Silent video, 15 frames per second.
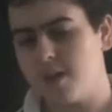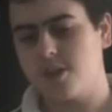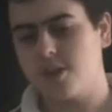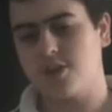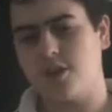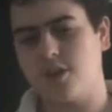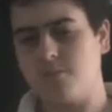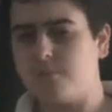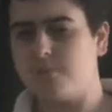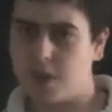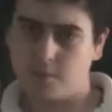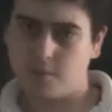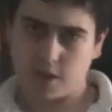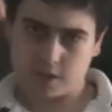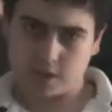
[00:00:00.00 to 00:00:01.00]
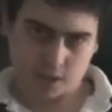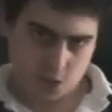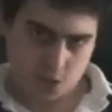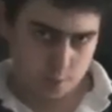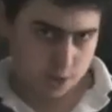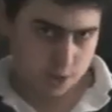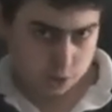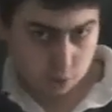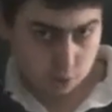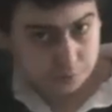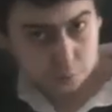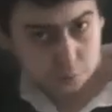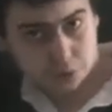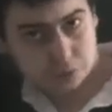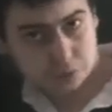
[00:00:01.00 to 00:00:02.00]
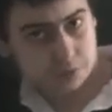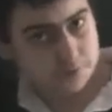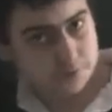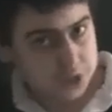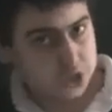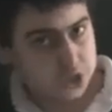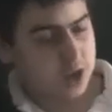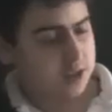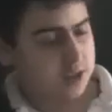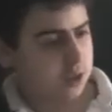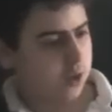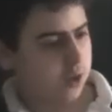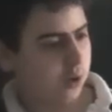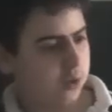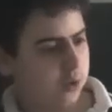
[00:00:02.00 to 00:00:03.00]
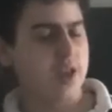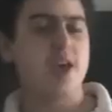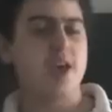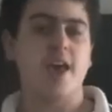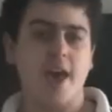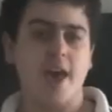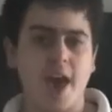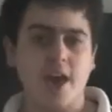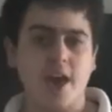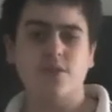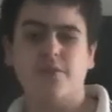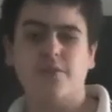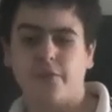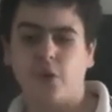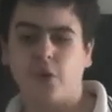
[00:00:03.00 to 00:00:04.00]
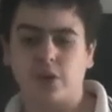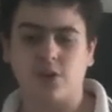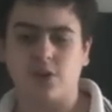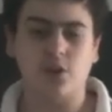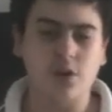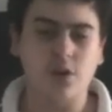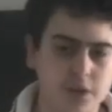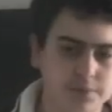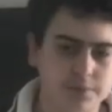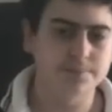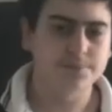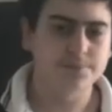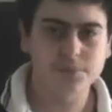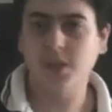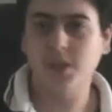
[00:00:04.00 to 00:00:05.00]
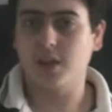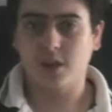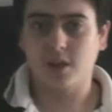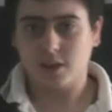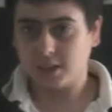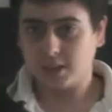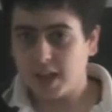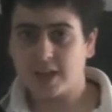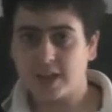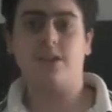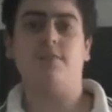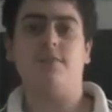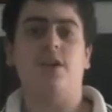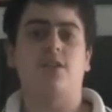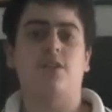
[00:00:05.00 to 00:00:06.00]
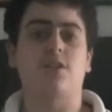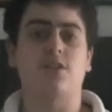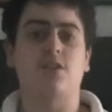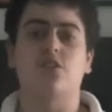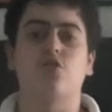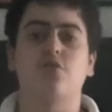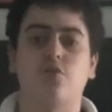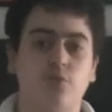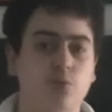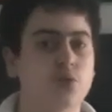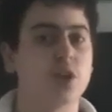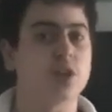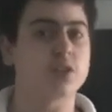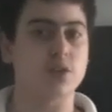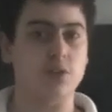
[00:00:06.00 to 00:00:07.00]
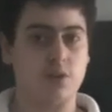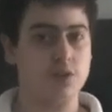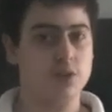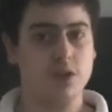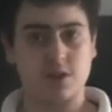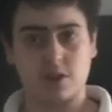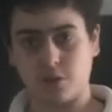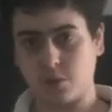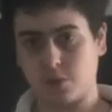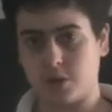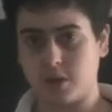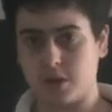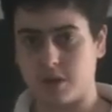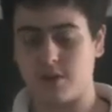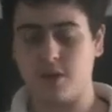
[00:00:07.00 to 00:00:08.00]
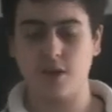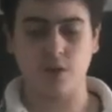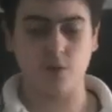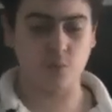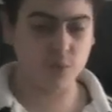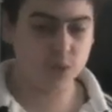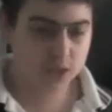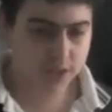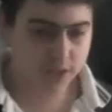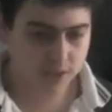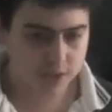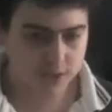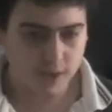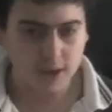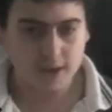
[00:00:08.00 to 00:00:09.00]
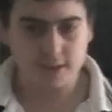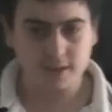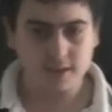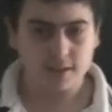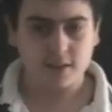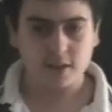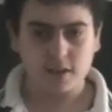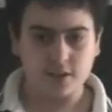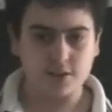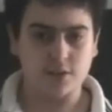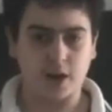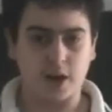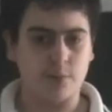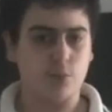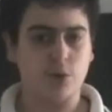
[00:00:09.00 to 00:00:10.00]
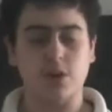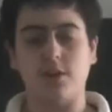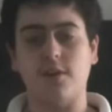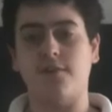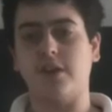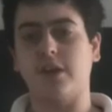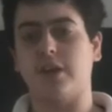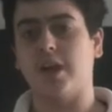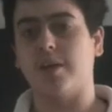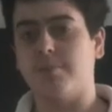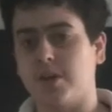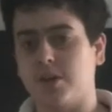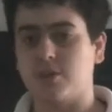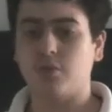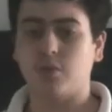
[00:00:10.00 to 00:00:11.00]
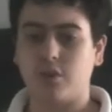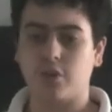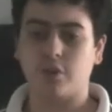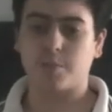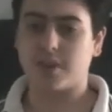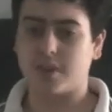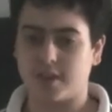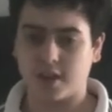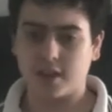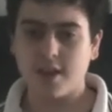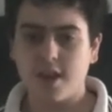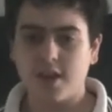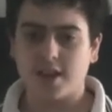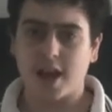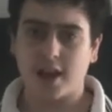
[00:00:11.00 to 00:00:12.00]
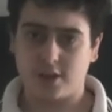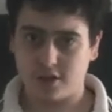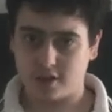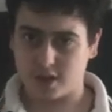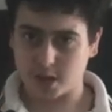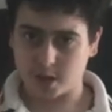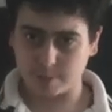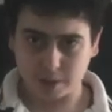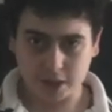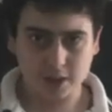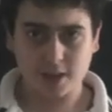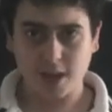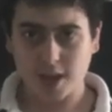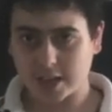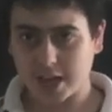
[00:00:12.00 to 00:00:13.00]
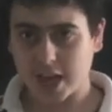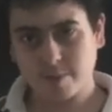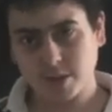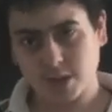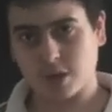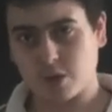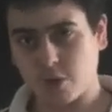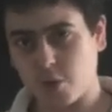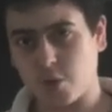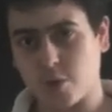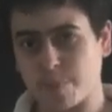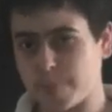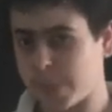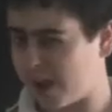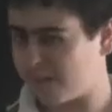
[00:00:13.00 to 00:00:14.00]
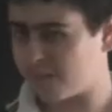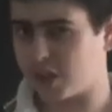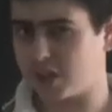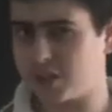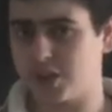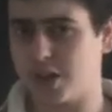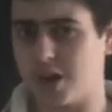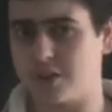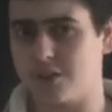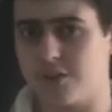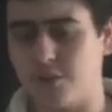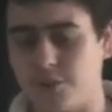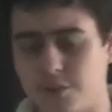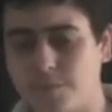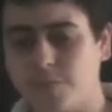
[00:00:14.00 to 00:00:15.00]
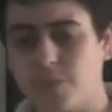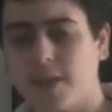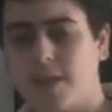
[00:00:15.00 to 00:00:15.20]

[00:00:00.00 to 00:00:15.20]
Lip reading: So yeah, write down in the comments your thoughts on the VGAs as a whole, and your thoughts on The Last of Us. Does it look you get really excited? What do you think, like, because Naughty Dog have been saying they actually split their team into two after Uncharted 2,